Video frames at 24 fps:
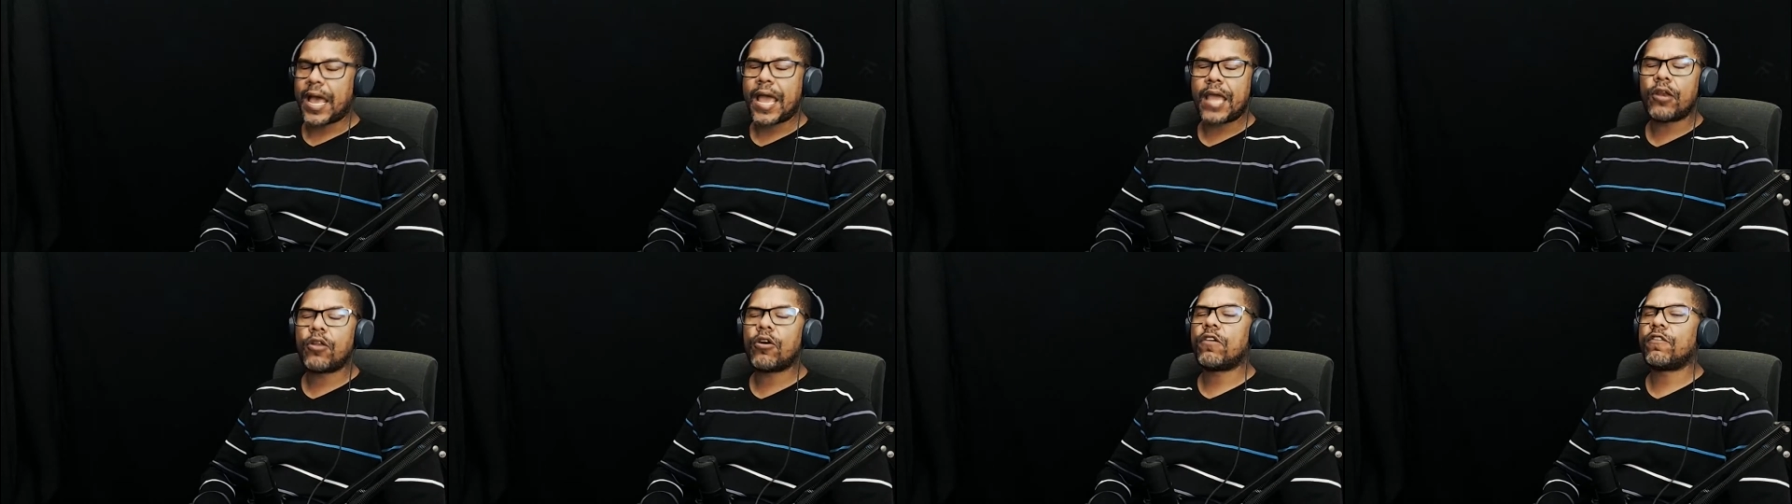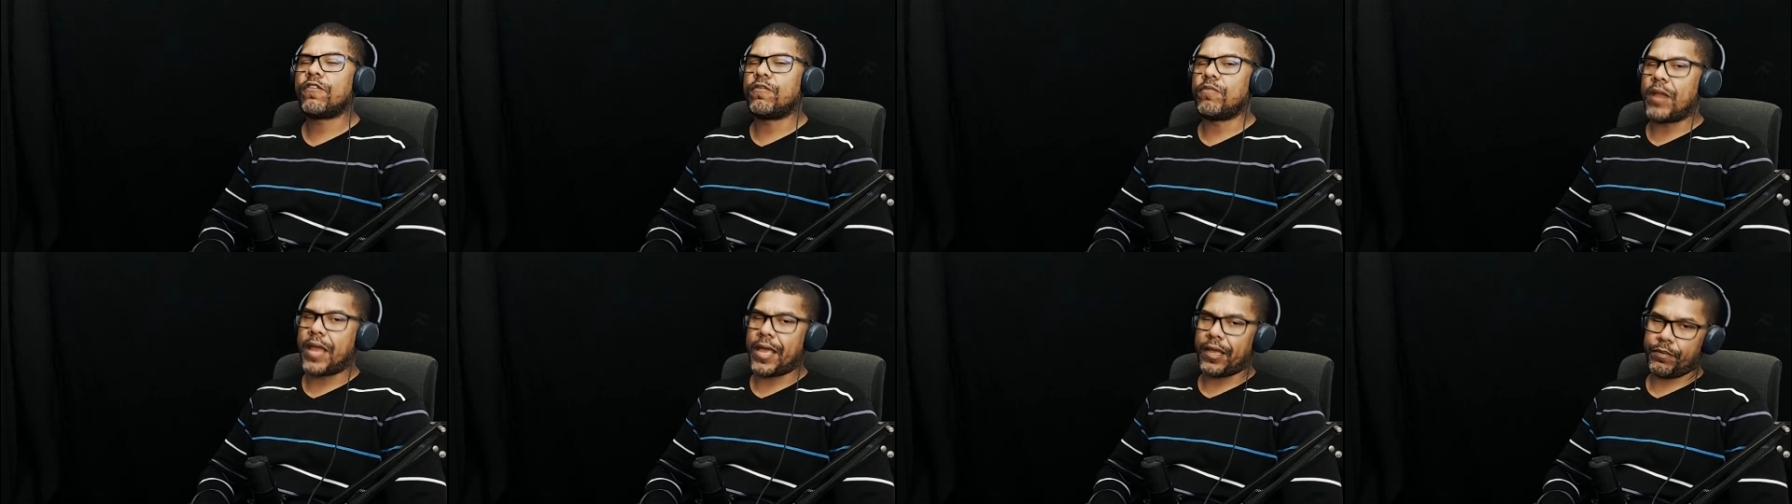love
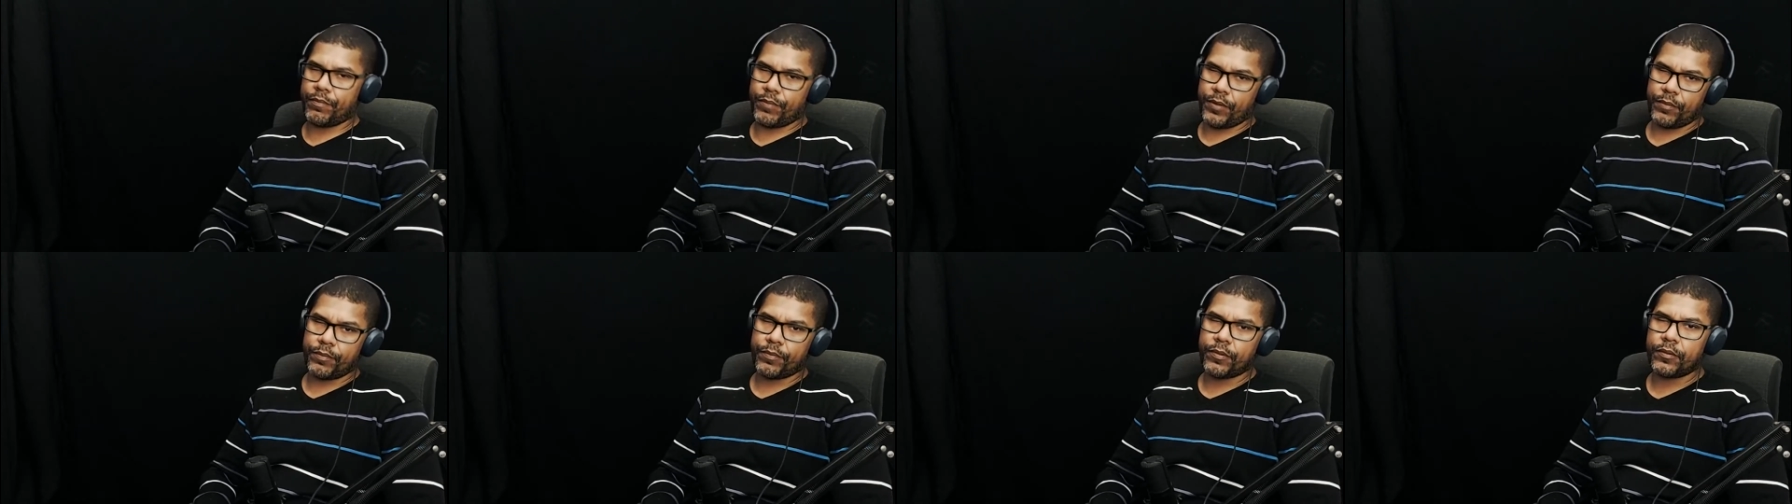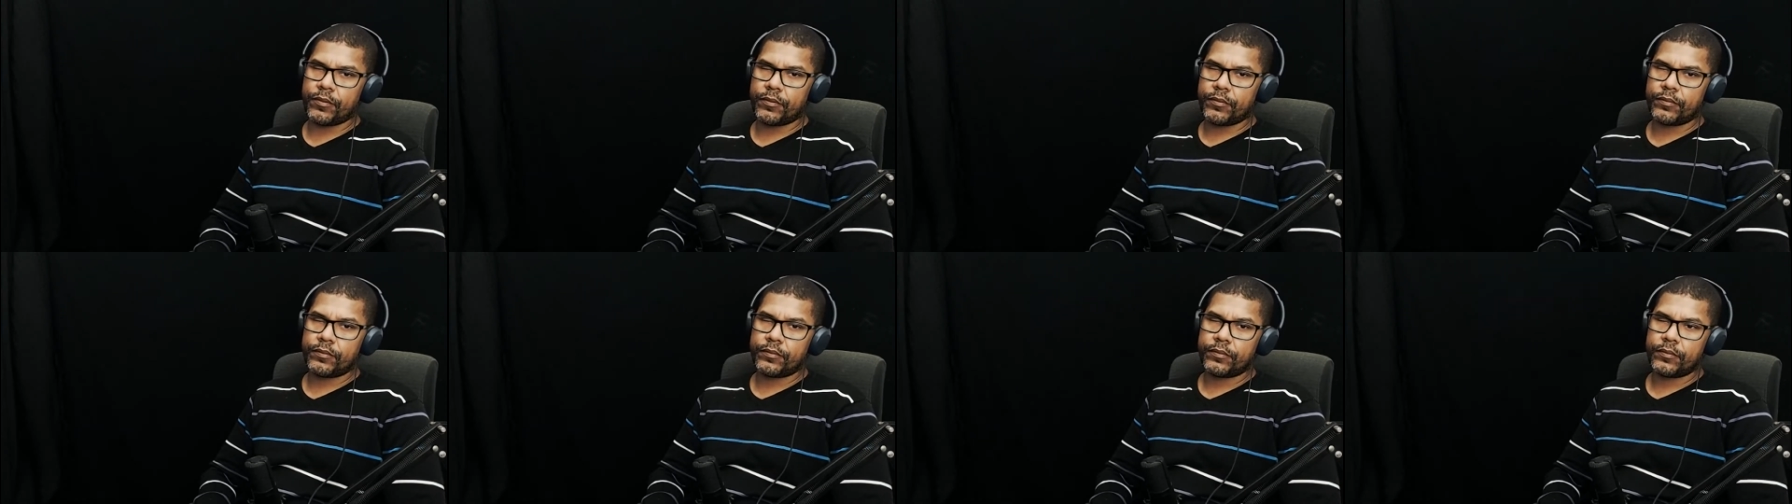black people.
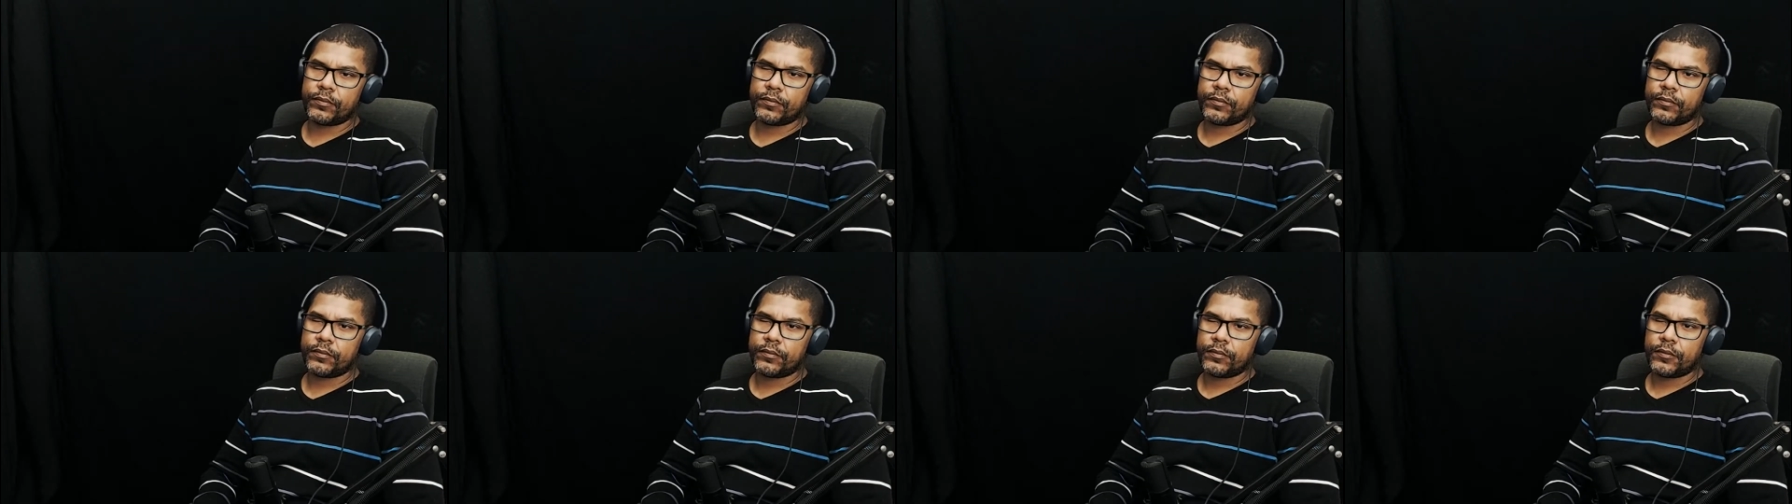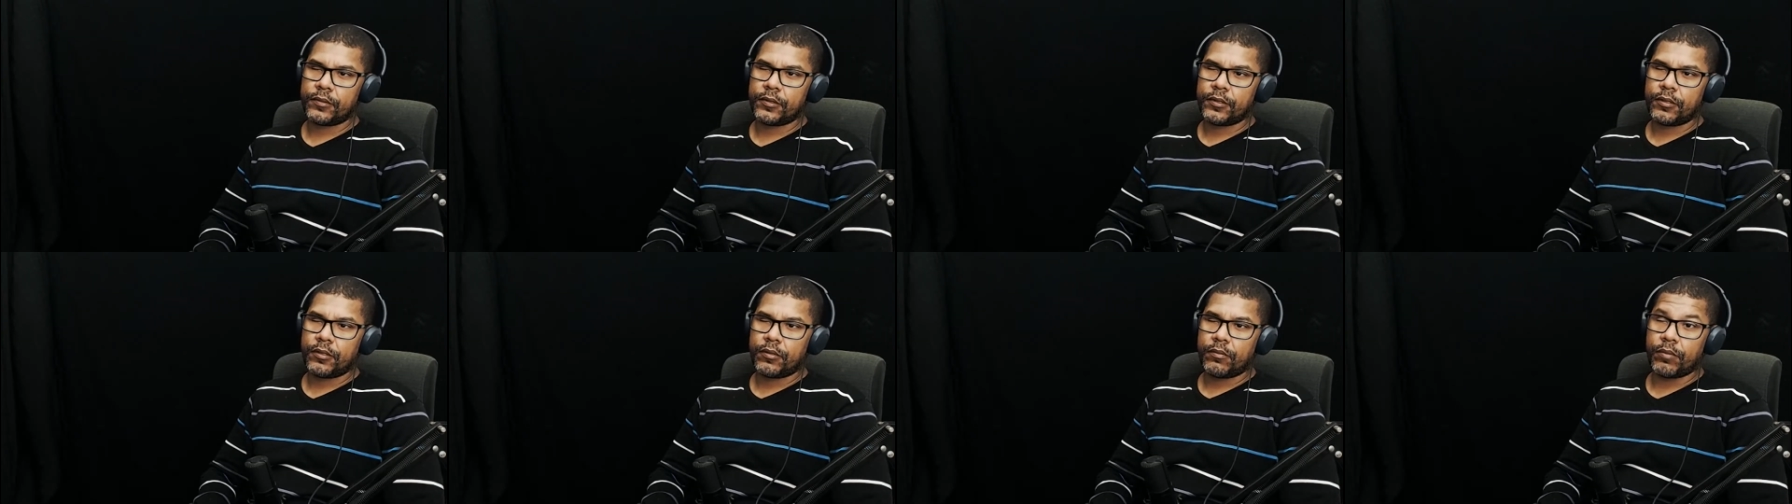
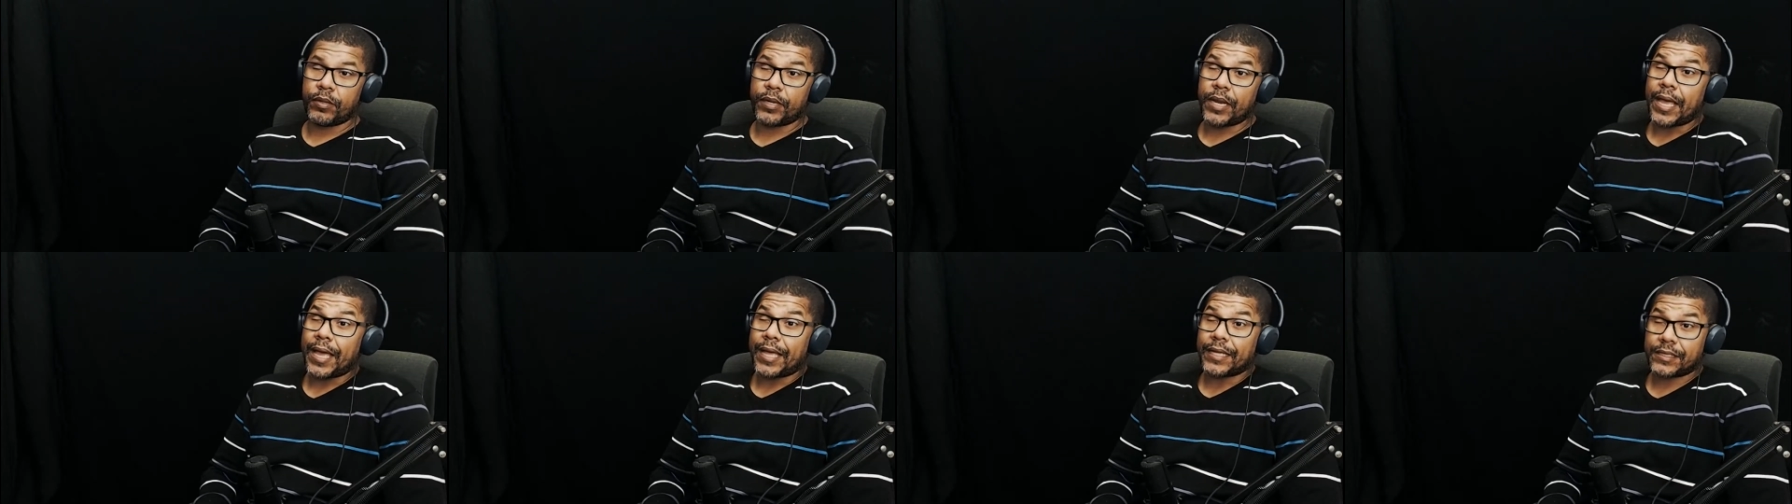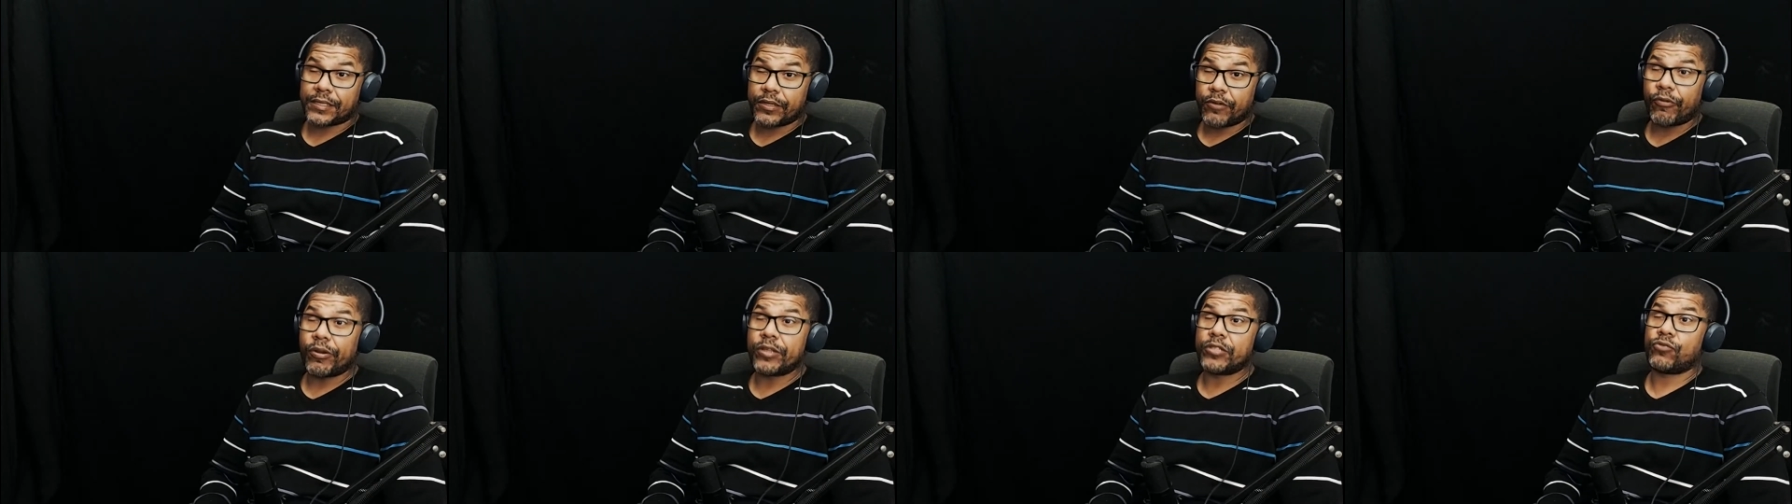But as
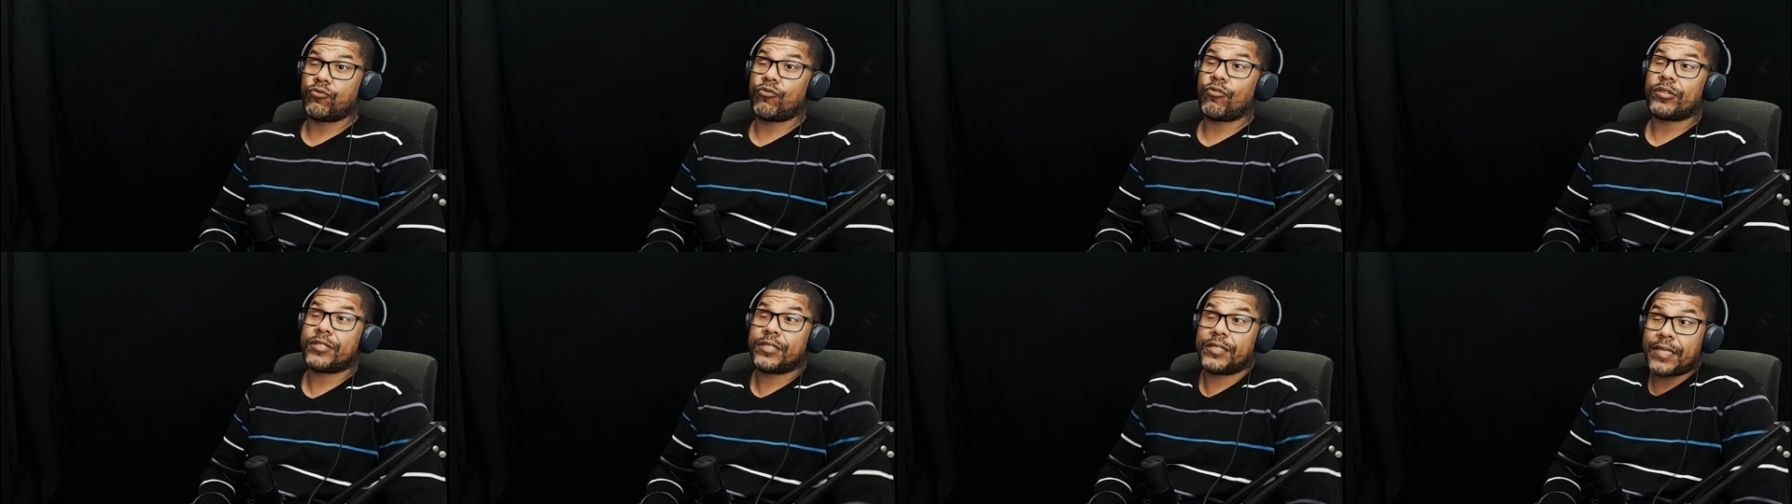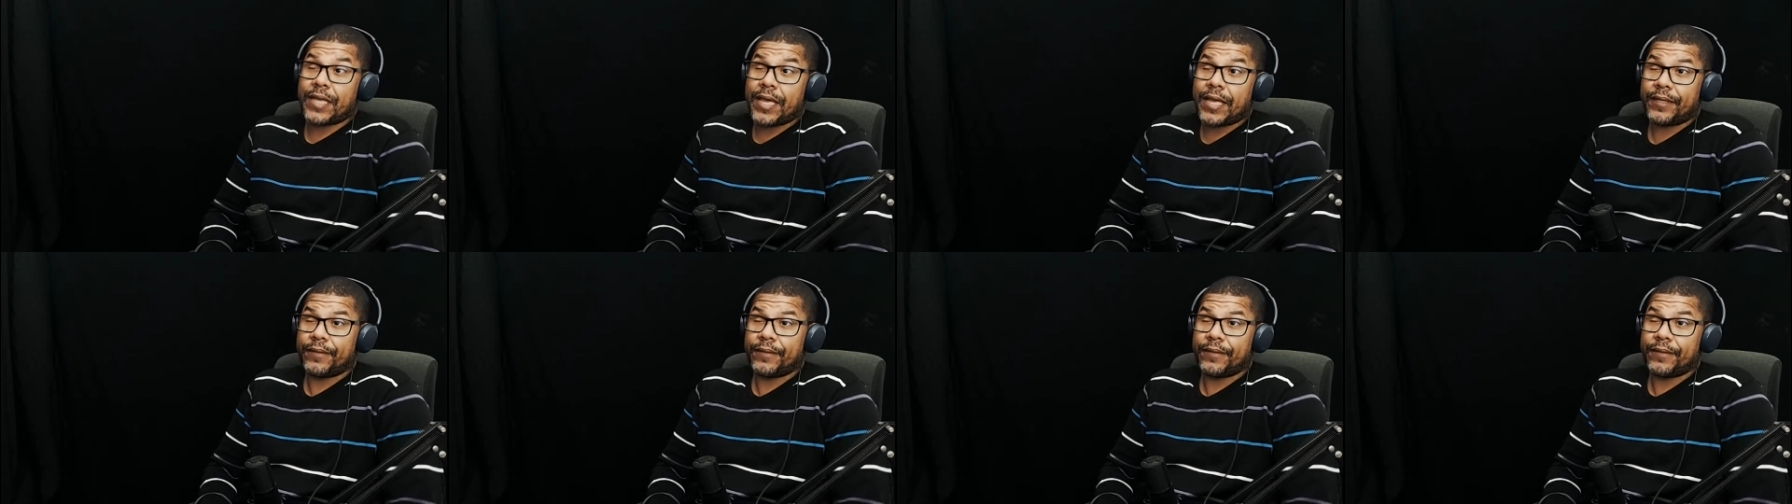Chris Rock said,